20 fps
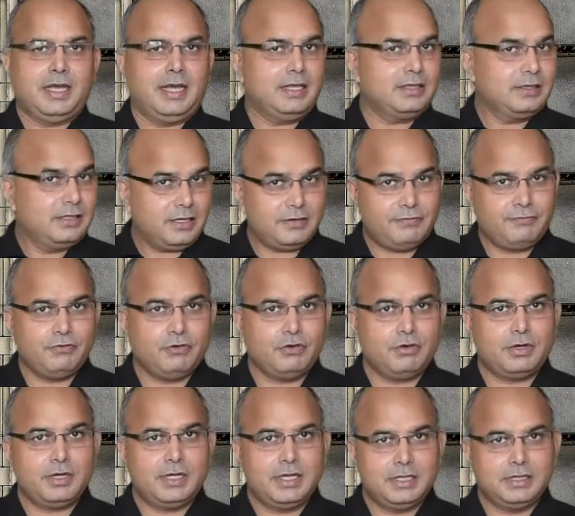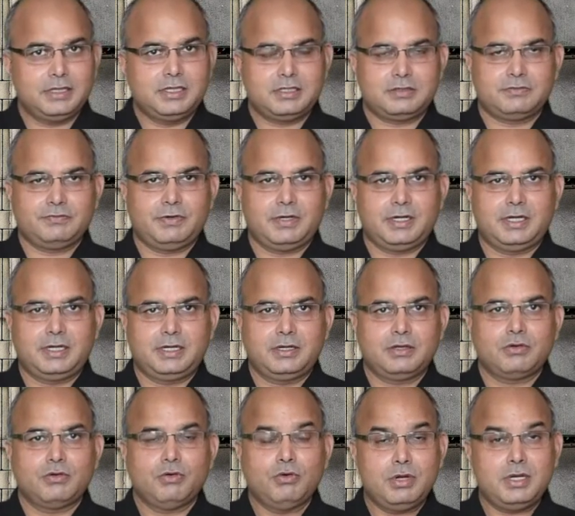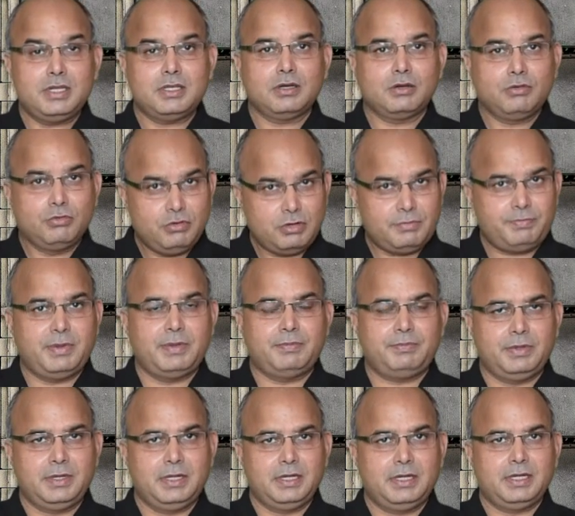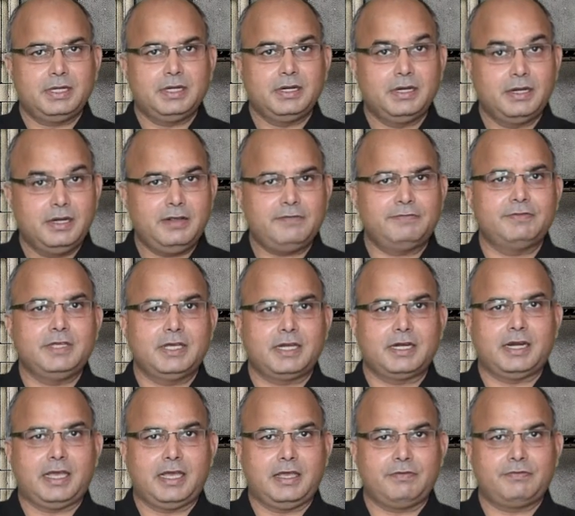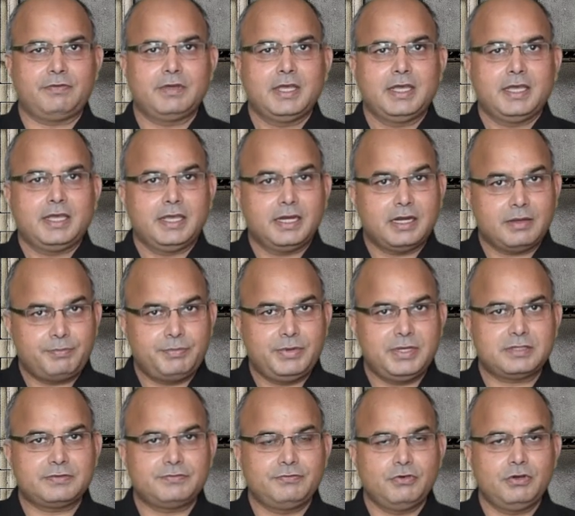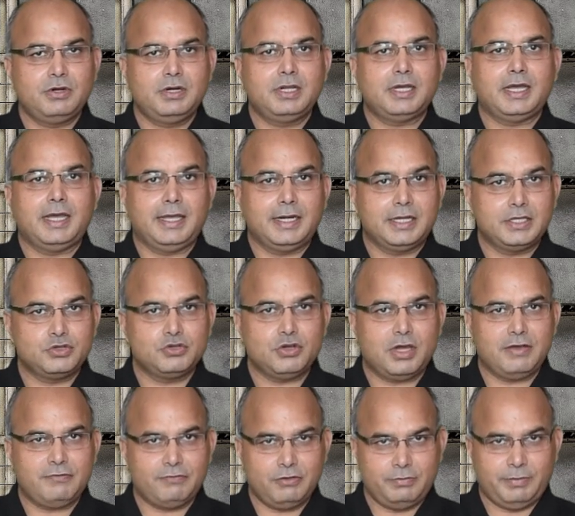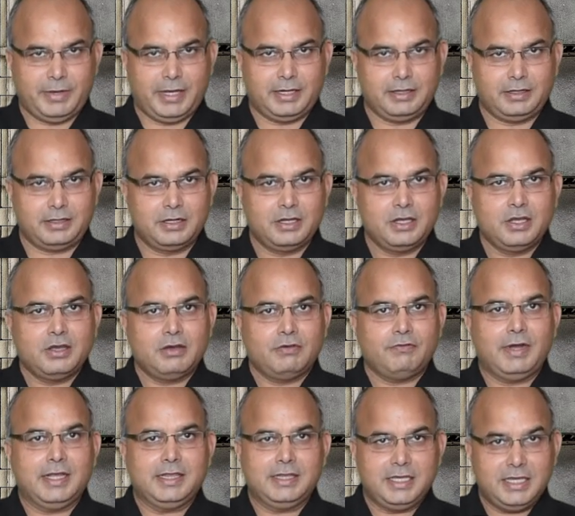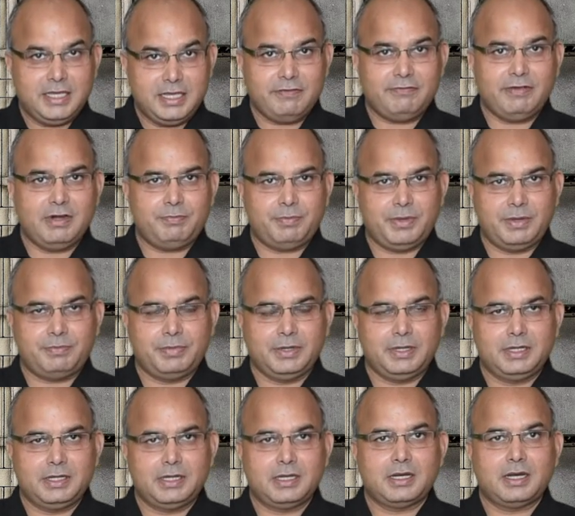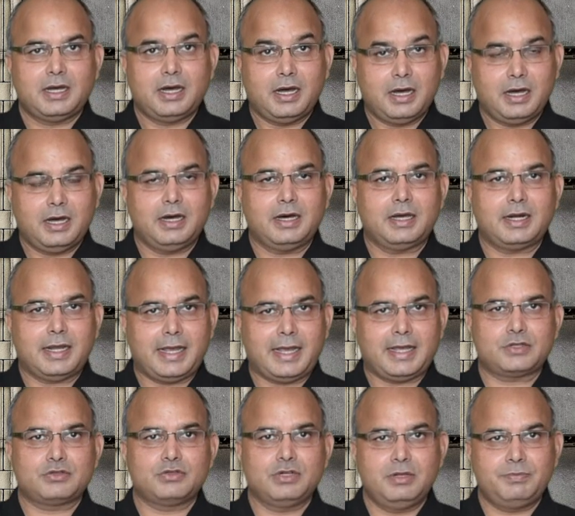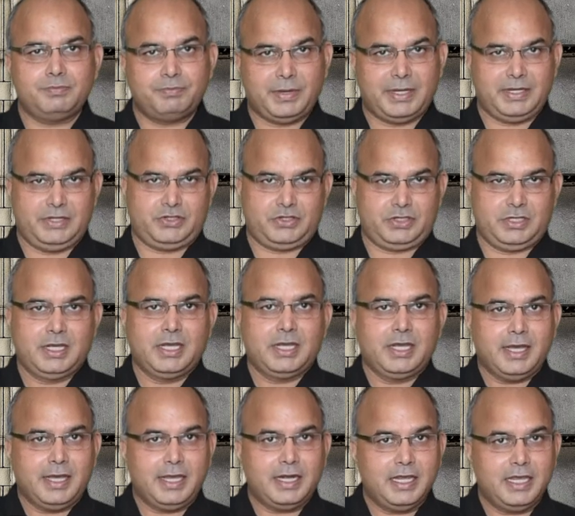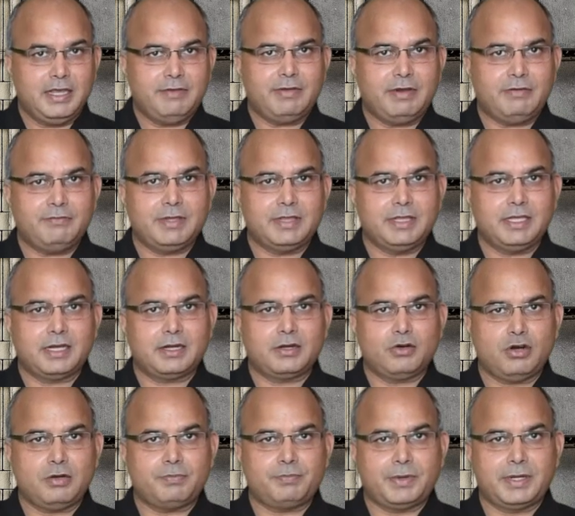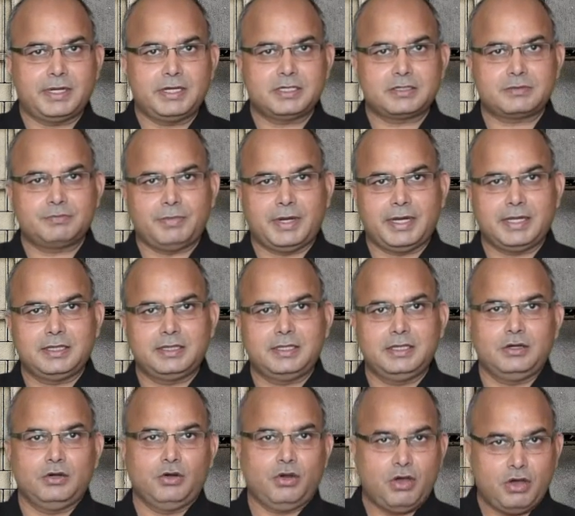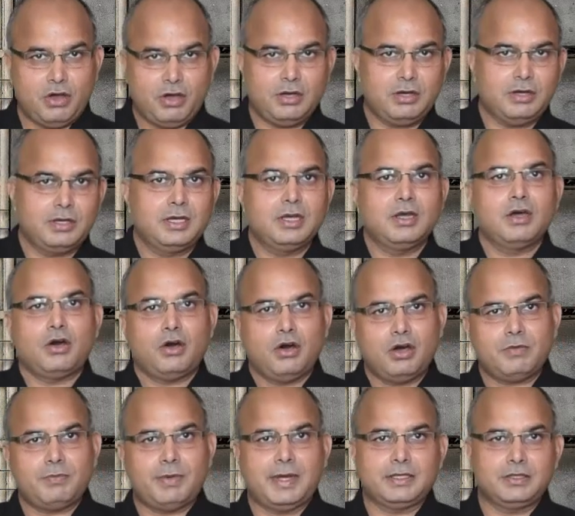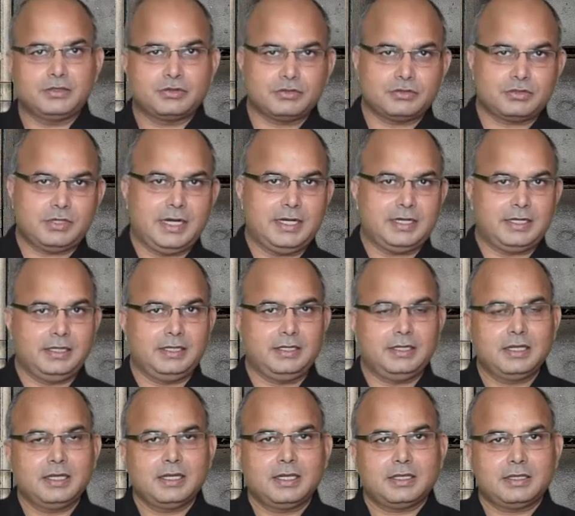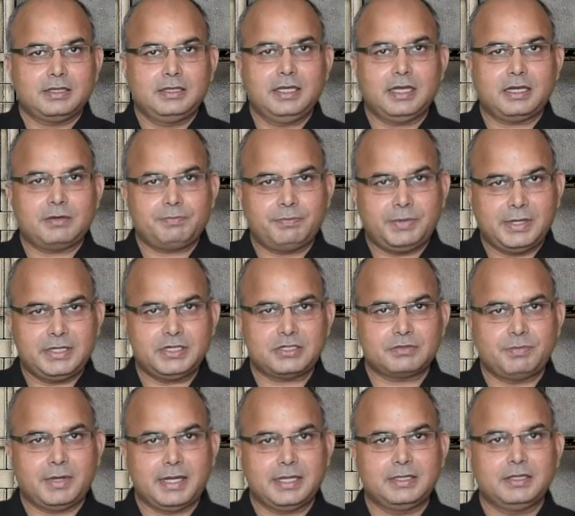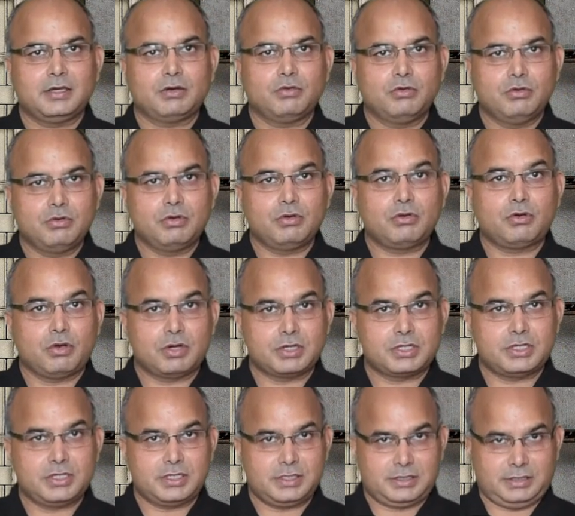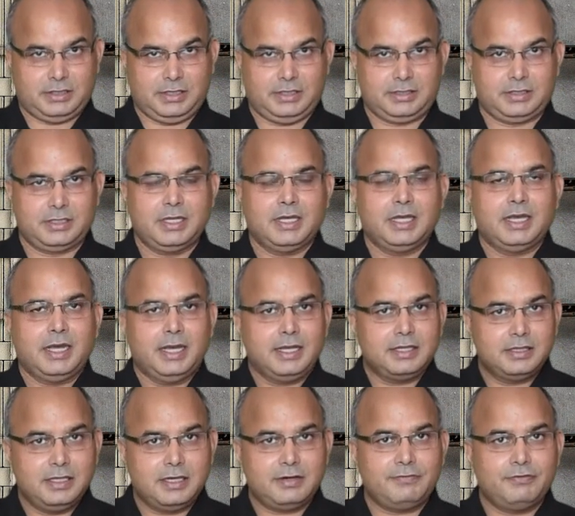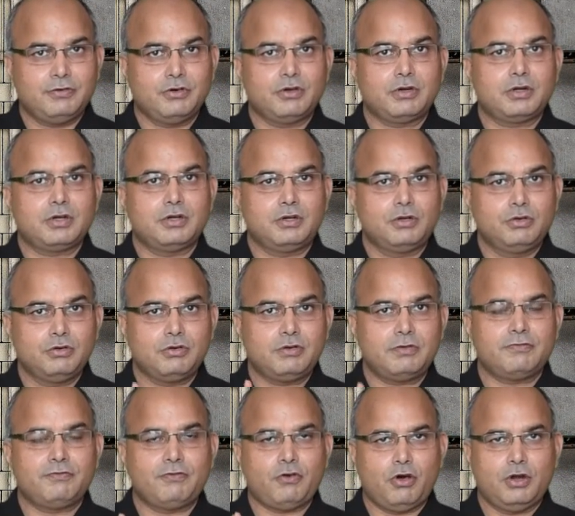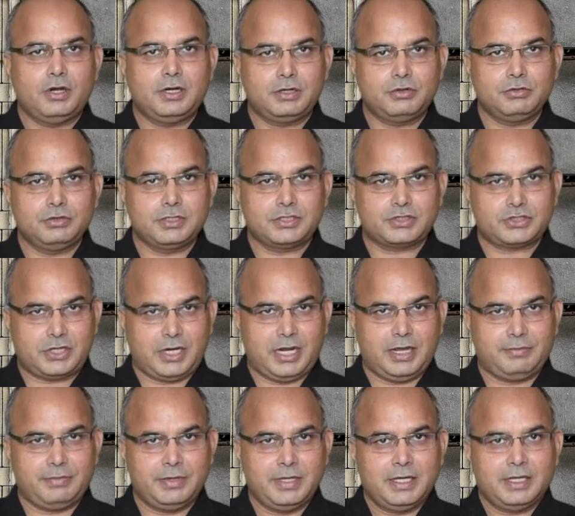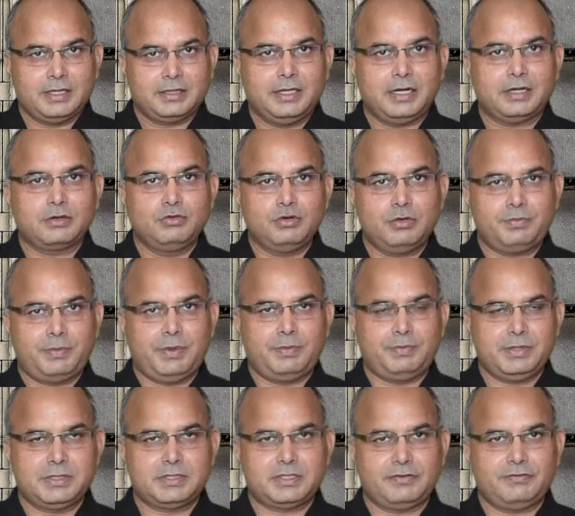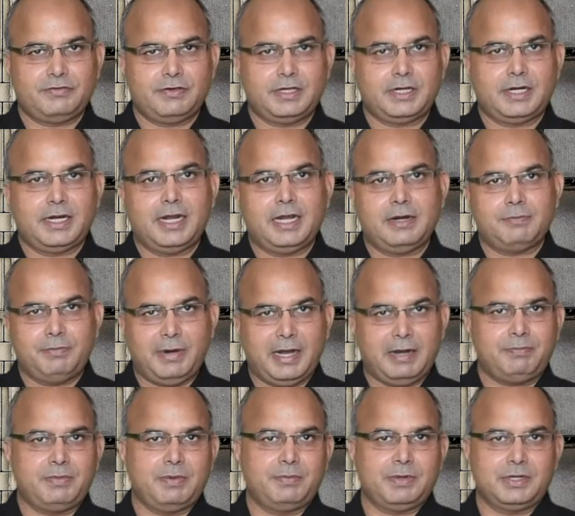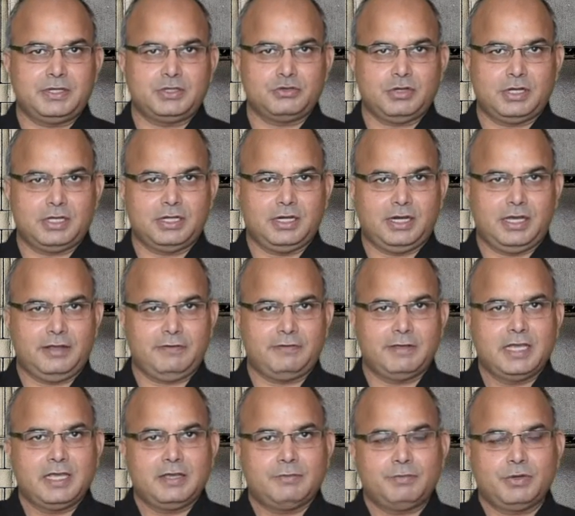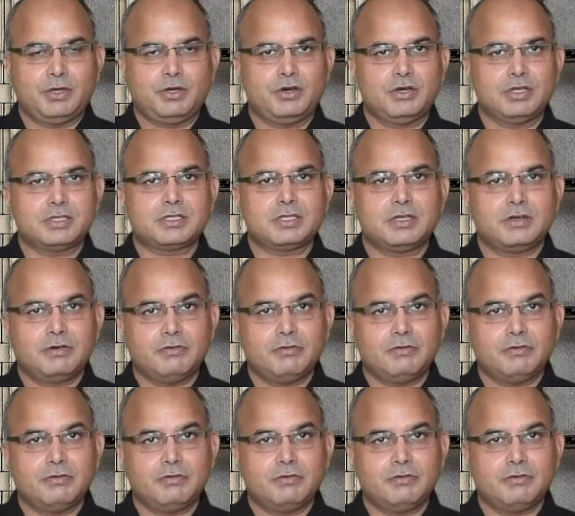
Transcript: And therefore, in this world, only the good people live their life in a peaceful and enjoyable manner, while the evil people are actually punished. And even when they are not punished by the law or by the society, they are punished by their own consciousness. And therefore, don't fall into this trap that good people suffer and bad people enjoy the life, because